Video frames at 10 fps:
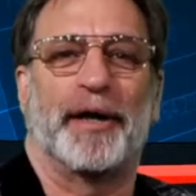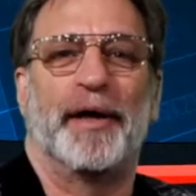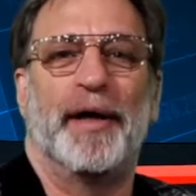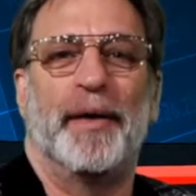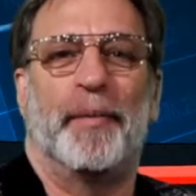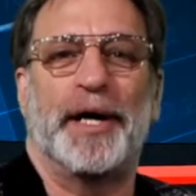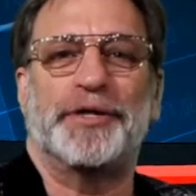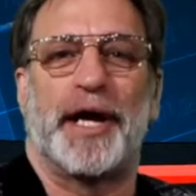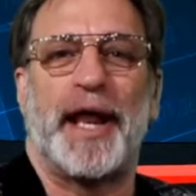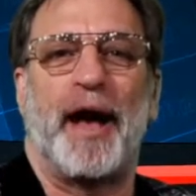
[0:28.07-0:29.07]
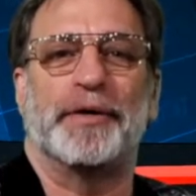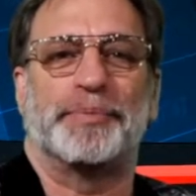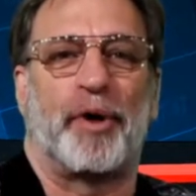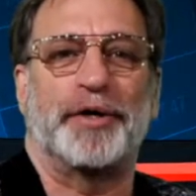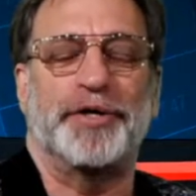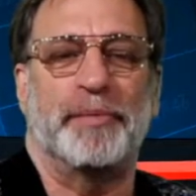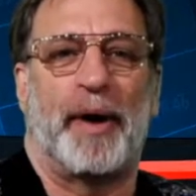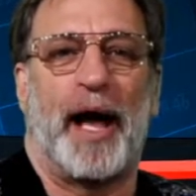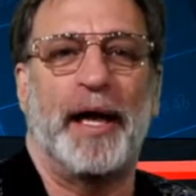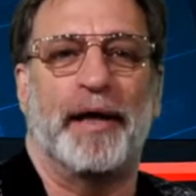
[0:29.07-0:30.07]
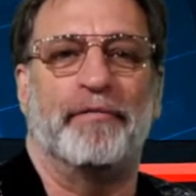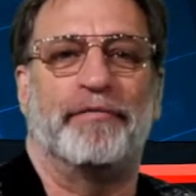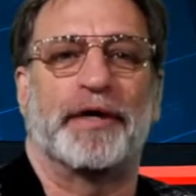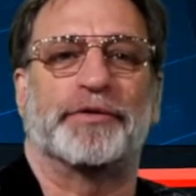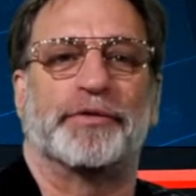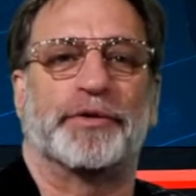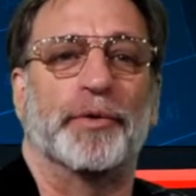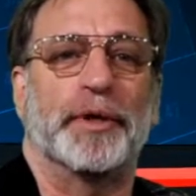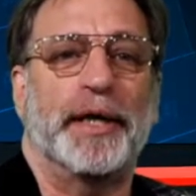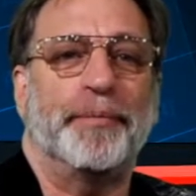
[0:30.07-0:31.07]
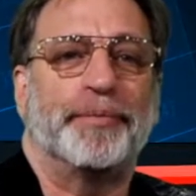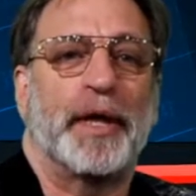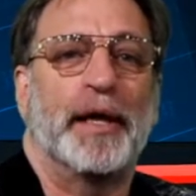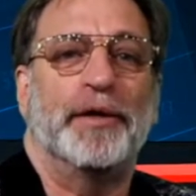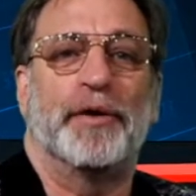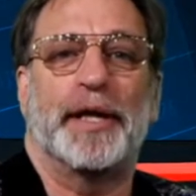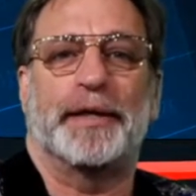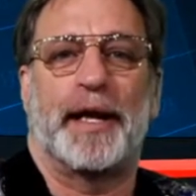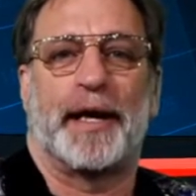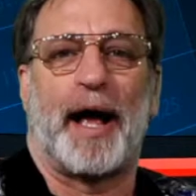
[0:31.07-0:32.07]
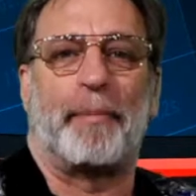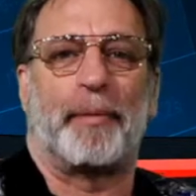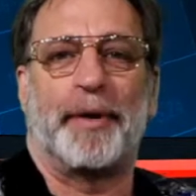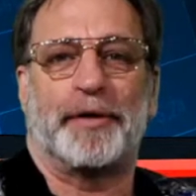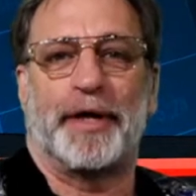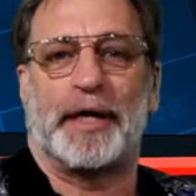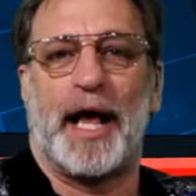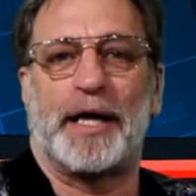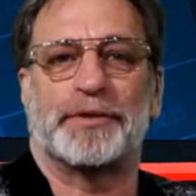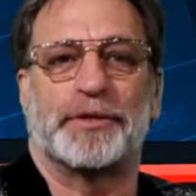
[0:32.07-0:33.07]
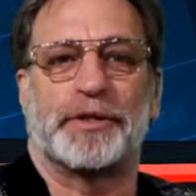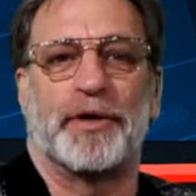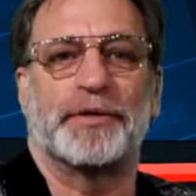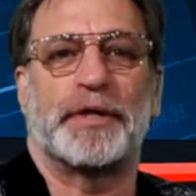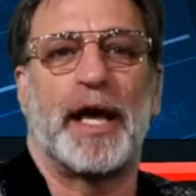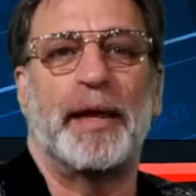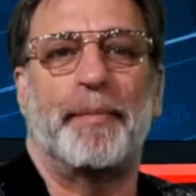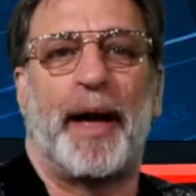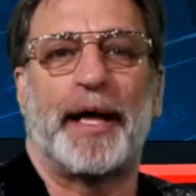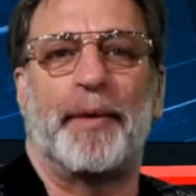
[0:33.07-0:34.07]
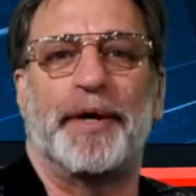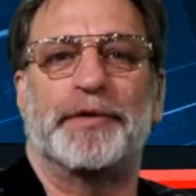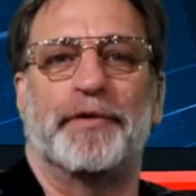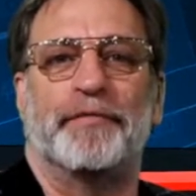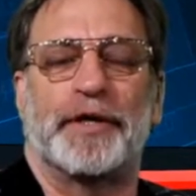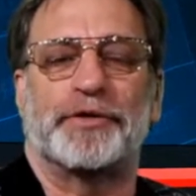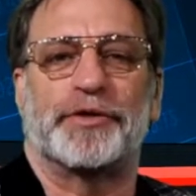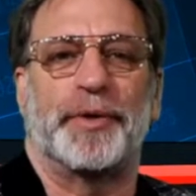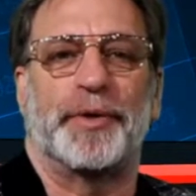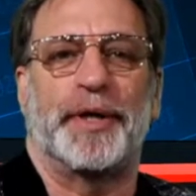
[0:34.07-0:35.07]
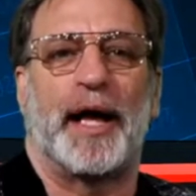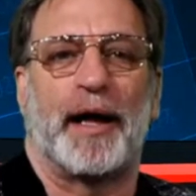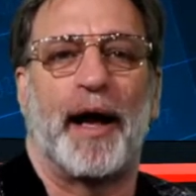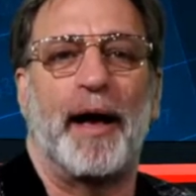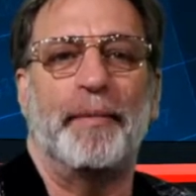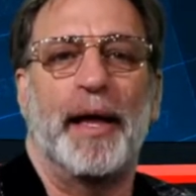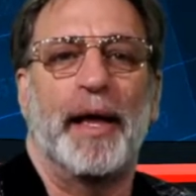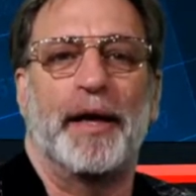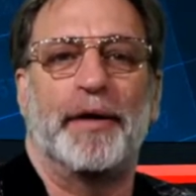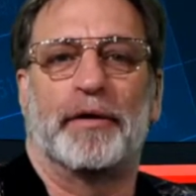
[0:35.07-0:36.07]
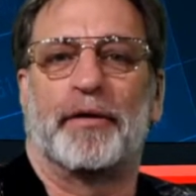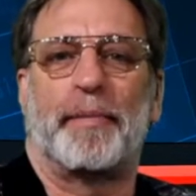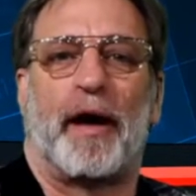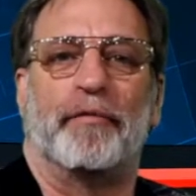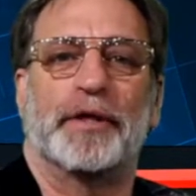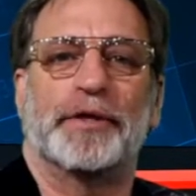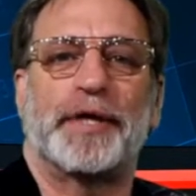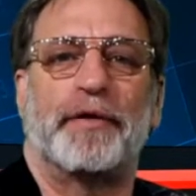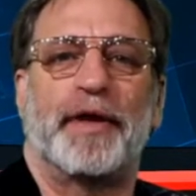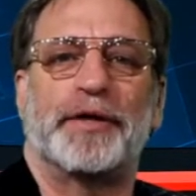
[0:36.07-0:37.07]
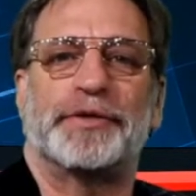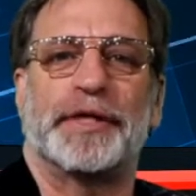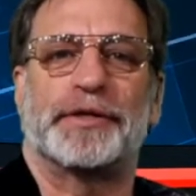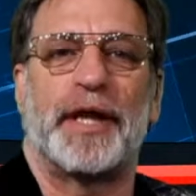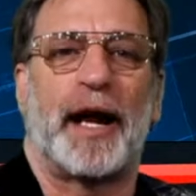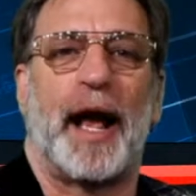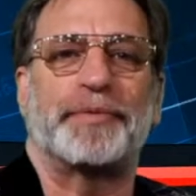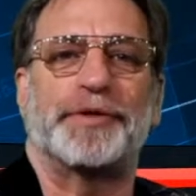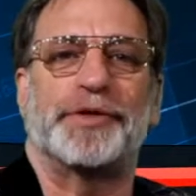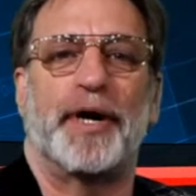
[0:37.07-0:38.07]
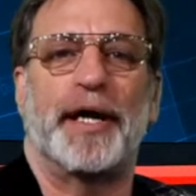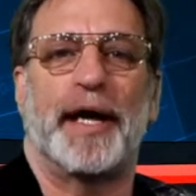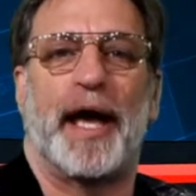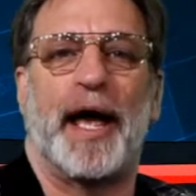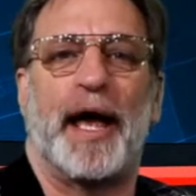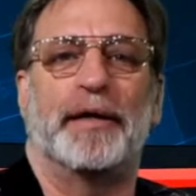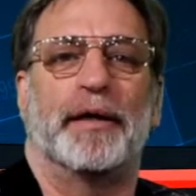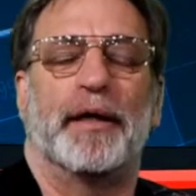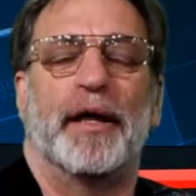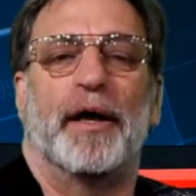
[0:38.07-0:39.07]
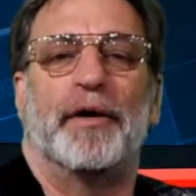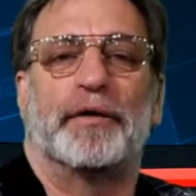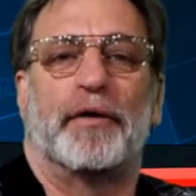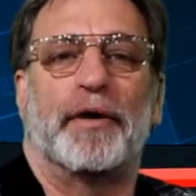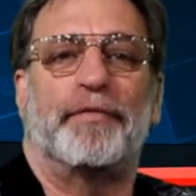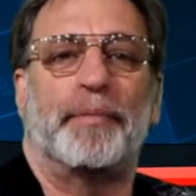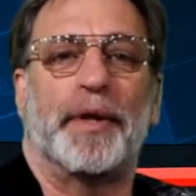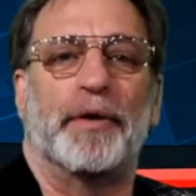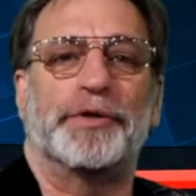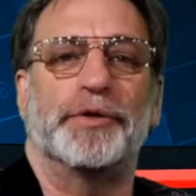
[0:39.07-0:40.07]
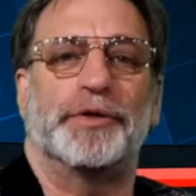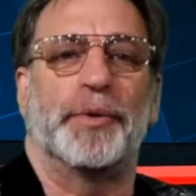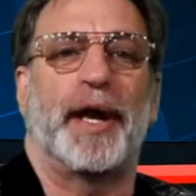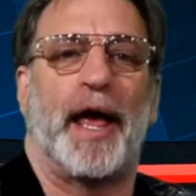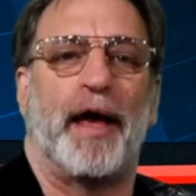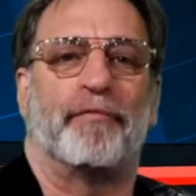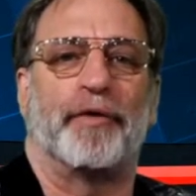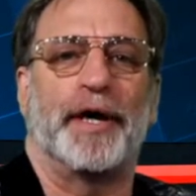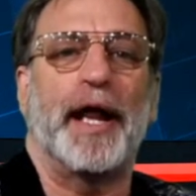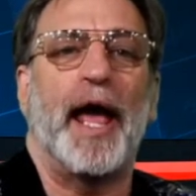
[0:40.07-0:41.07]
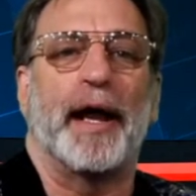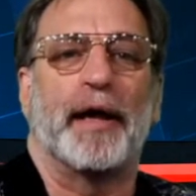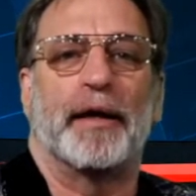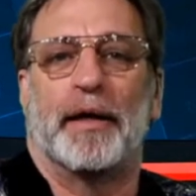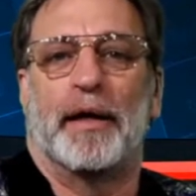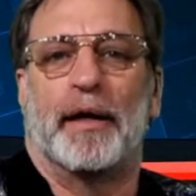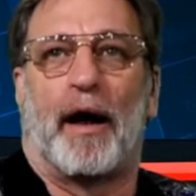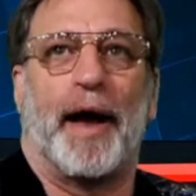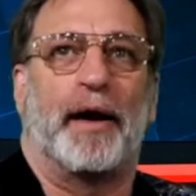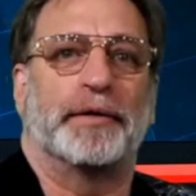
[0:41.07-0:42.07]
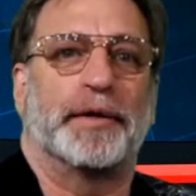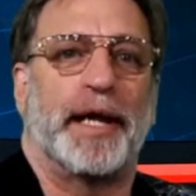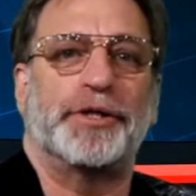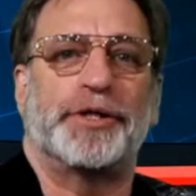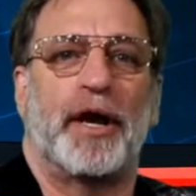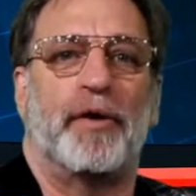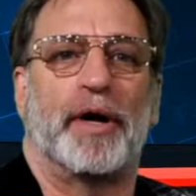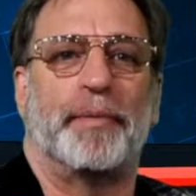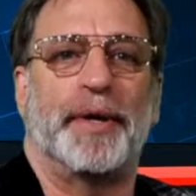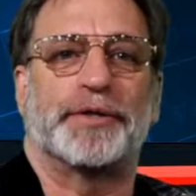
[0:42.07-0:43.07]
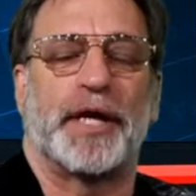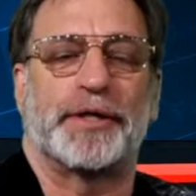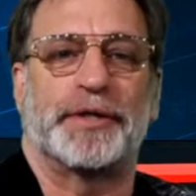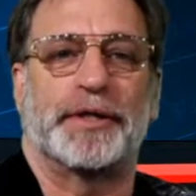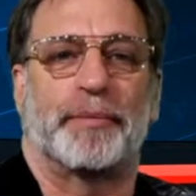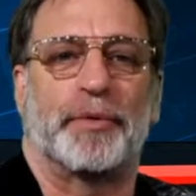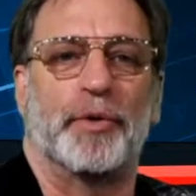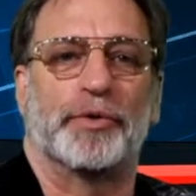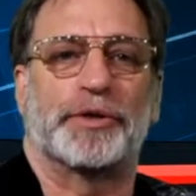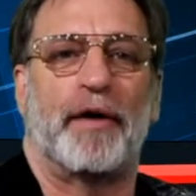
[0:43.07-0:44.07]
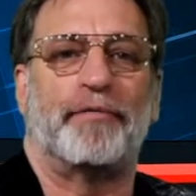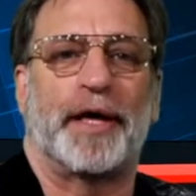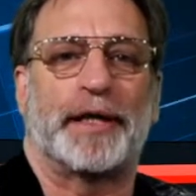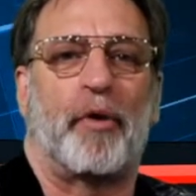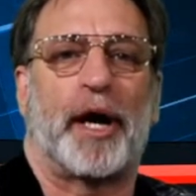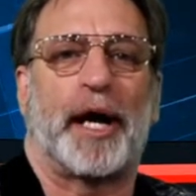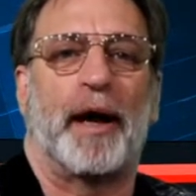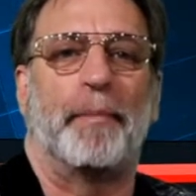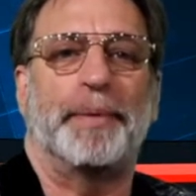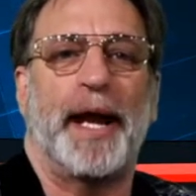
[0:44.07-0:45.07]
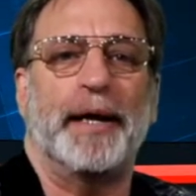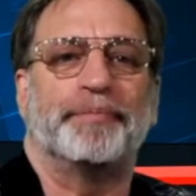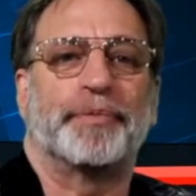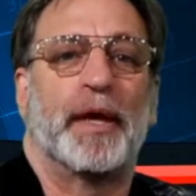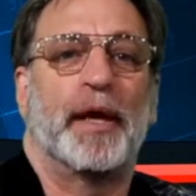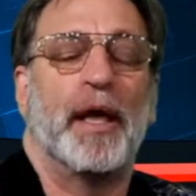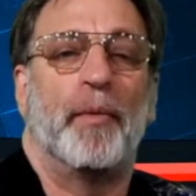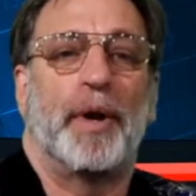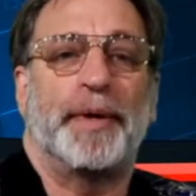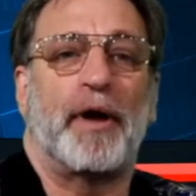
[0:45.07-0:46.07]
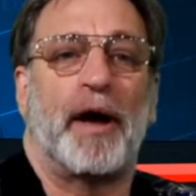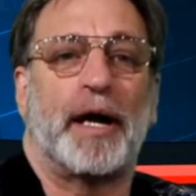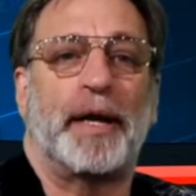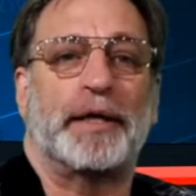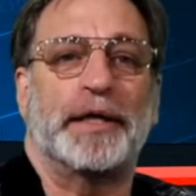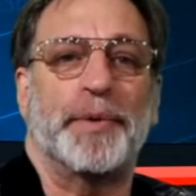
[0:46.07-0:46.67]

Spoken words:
Money Chat Now is brought to you by Investor Schooling. You can attend a complimentary class this Thursday by going to investorschooling.com. You'll learn about real estate investing, stock option trading, and you'll learn it from those who do it every day. All right, on today's show, we're going to be discussing some cool stuff like the market update. We're going to be talking about the U.S.